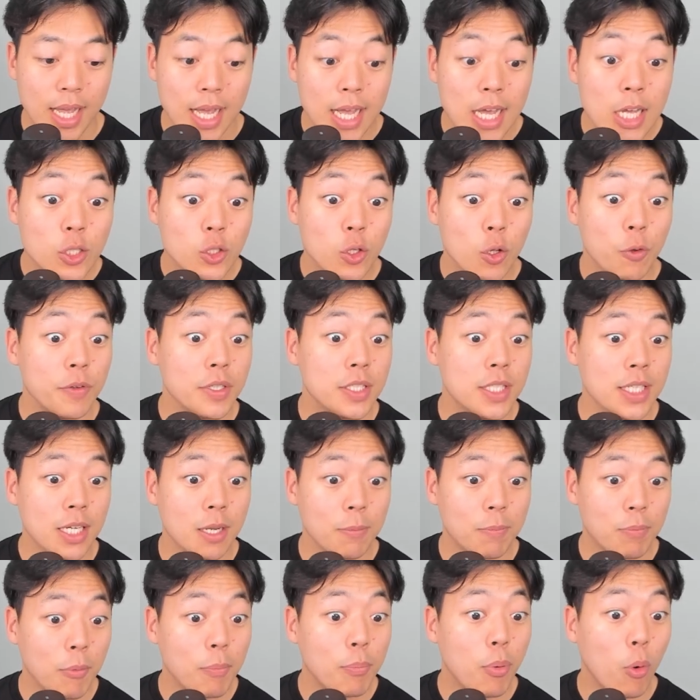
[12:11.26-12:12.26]
So if we took a
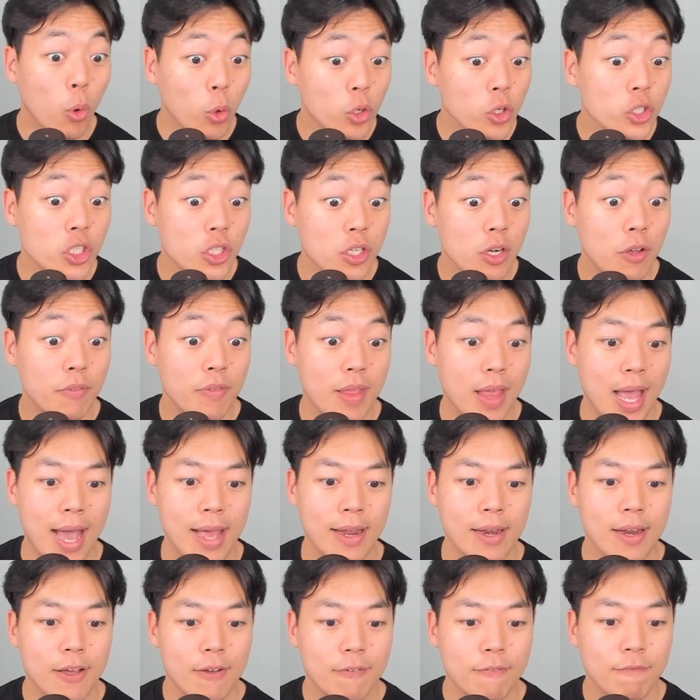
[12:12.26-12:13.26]
proportion of that,
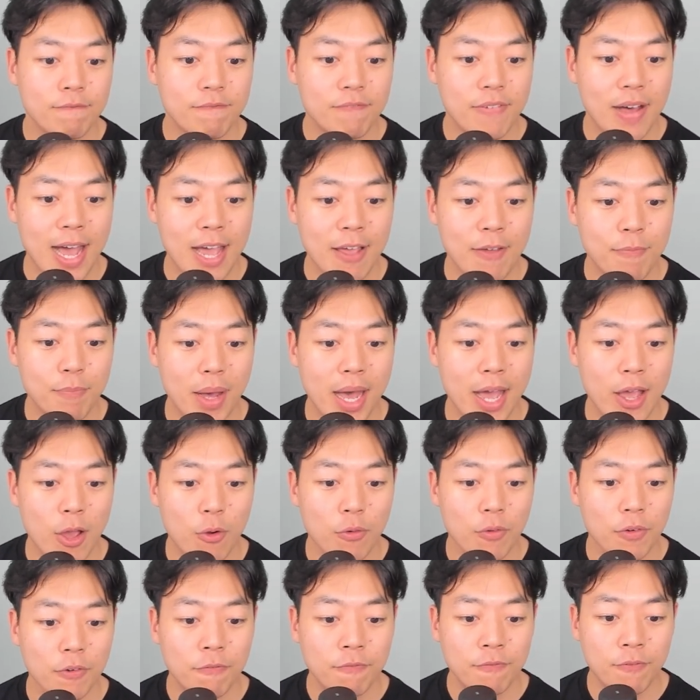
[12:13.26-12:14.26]
5 pi
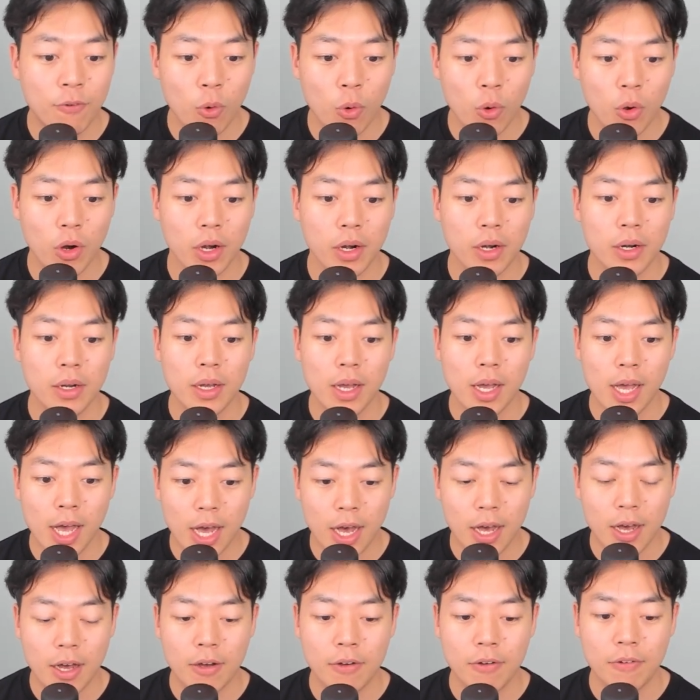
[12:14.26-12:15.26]
over 4
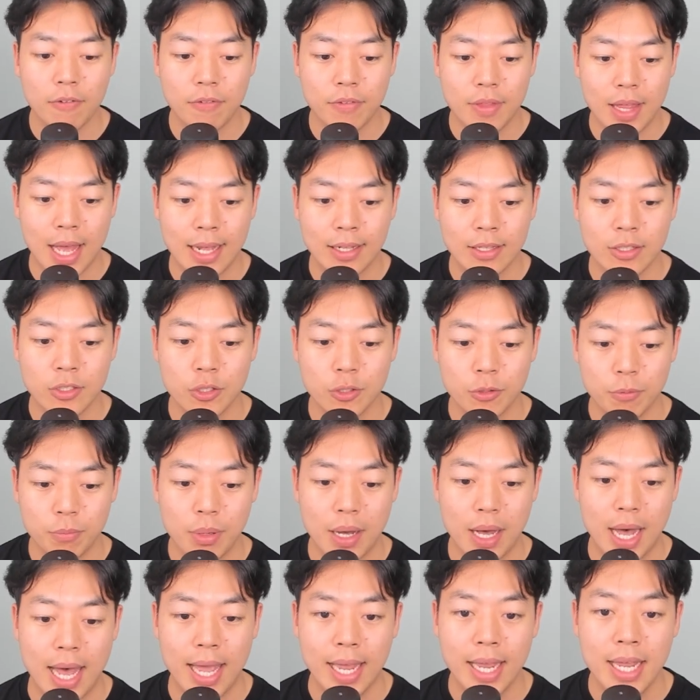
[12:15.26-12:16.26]
of that 2
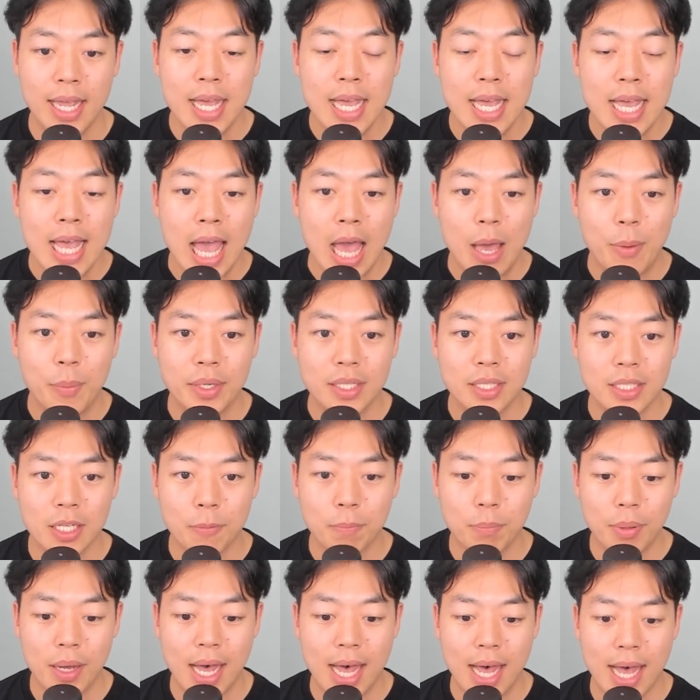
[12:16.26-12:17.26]
pi, and we took
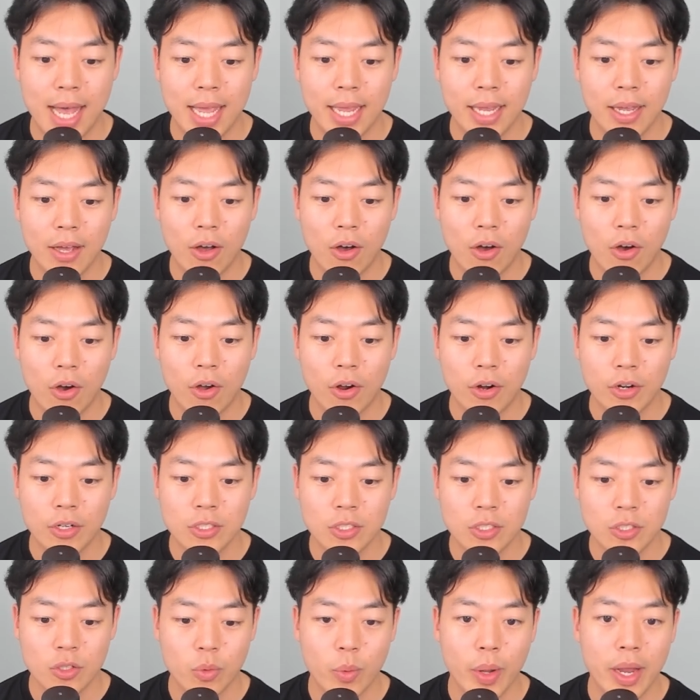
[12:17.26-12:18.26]
pi r
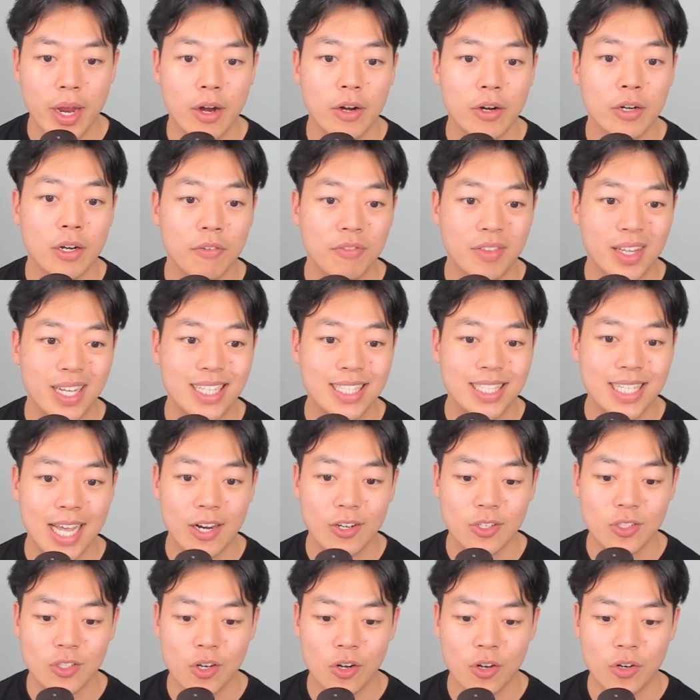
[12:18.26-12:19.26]
squared of the entire
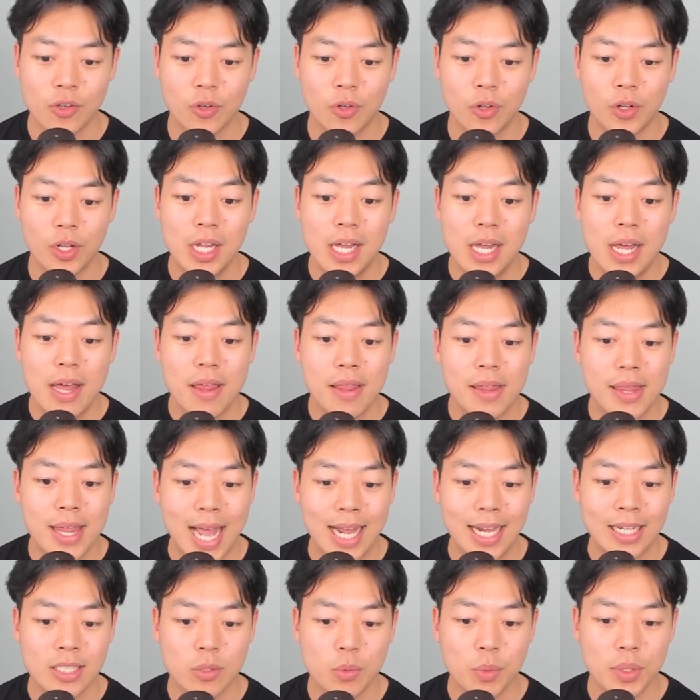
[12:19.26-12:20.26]
circle,
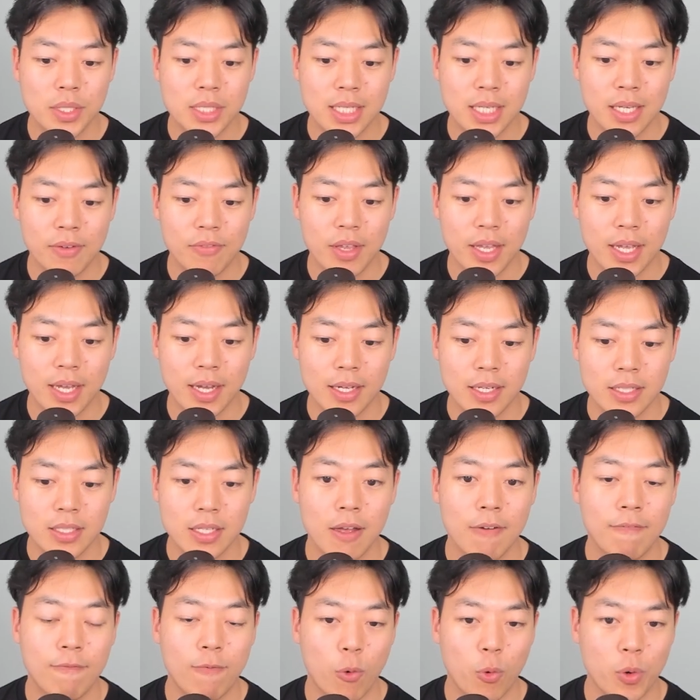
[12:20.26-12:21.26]
that's what's giving us
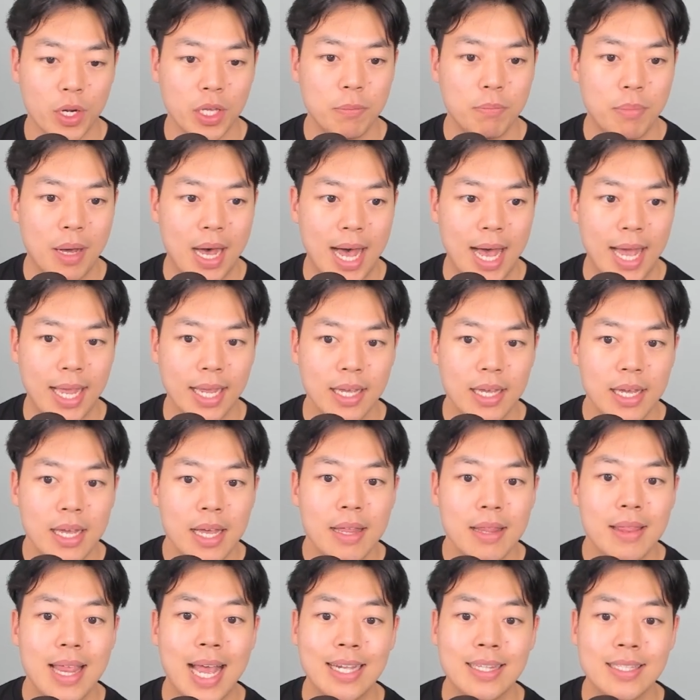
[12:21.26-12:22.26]
40 pi.
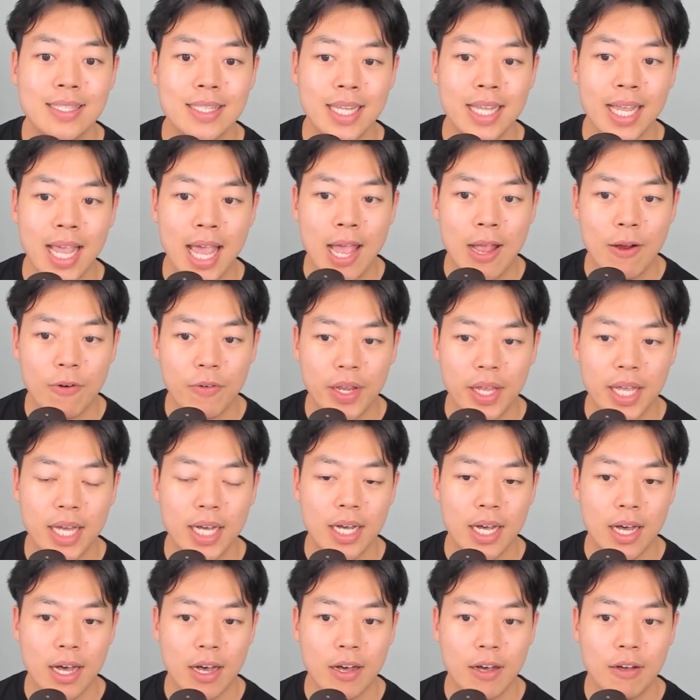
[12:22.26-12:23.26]
That's the area
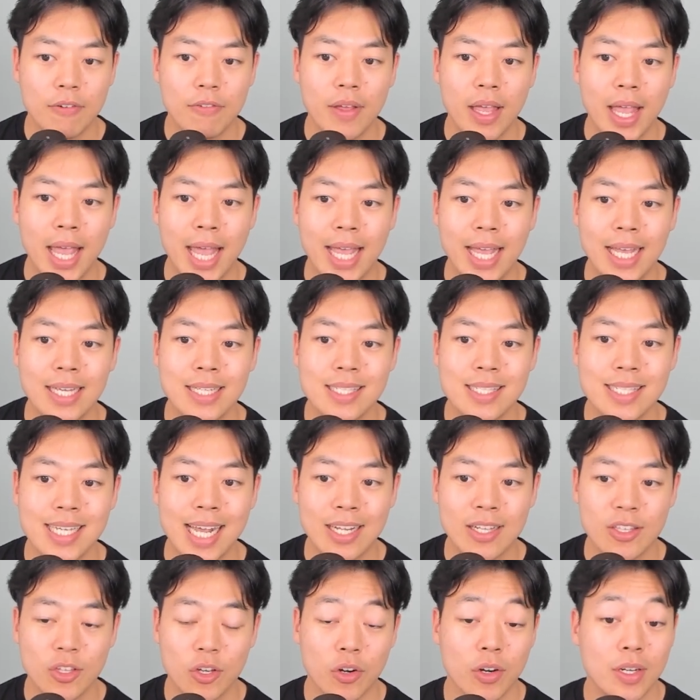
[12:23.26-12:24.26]
of a
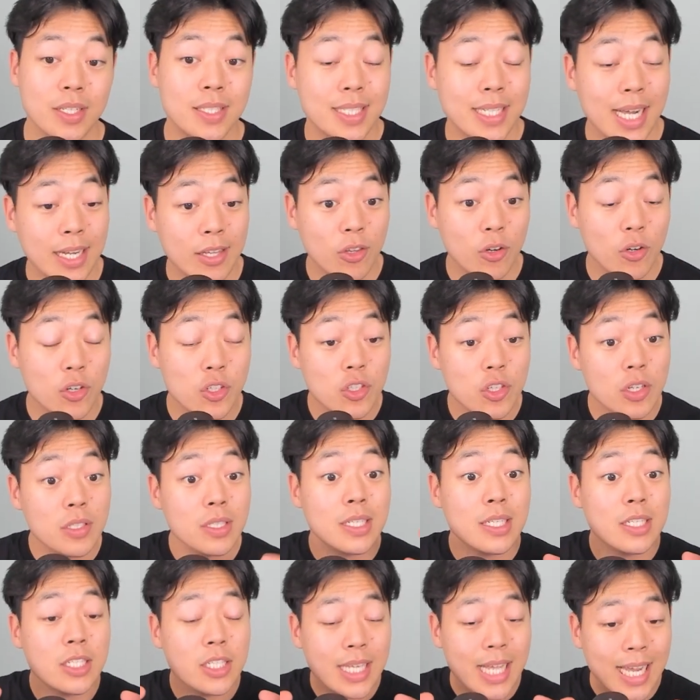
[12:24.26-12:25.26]
sector. A sector is just
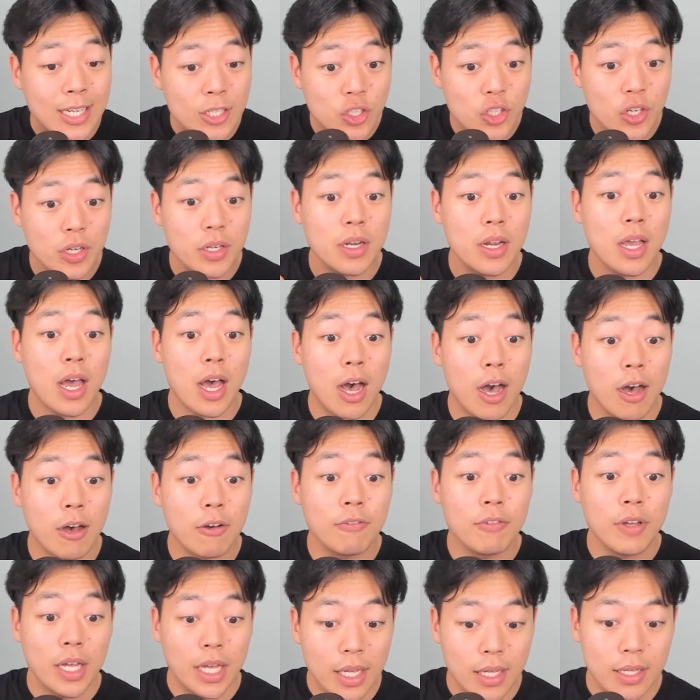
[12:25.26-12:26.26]
a section
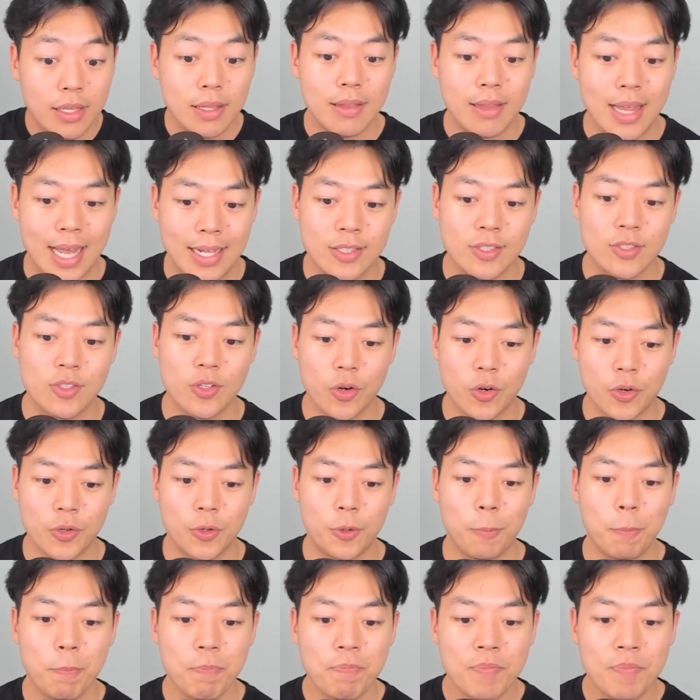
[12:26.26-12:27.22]
of that circle.